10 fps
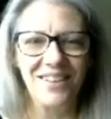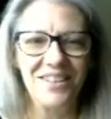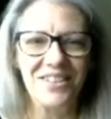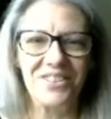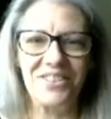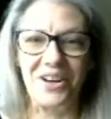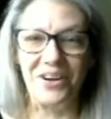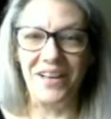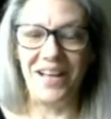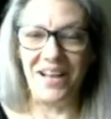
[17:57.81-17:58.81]

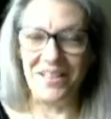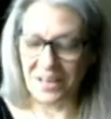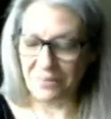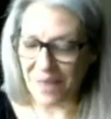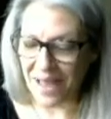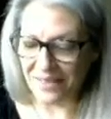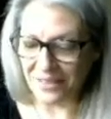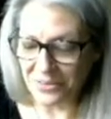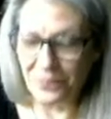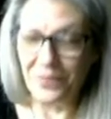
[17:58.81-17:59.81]
Sorry, guys, I'm back.
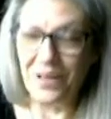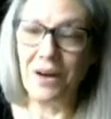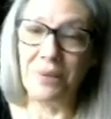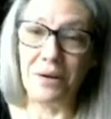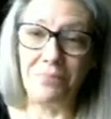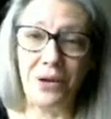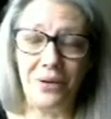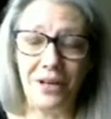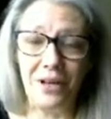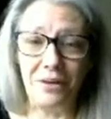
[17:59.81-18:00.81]
There's hubbub
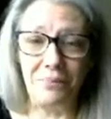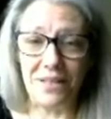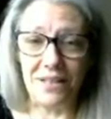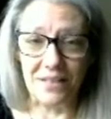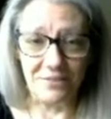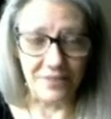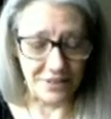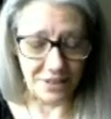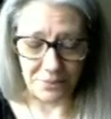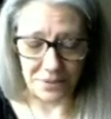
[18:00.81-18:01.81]
going on because I fucked up in the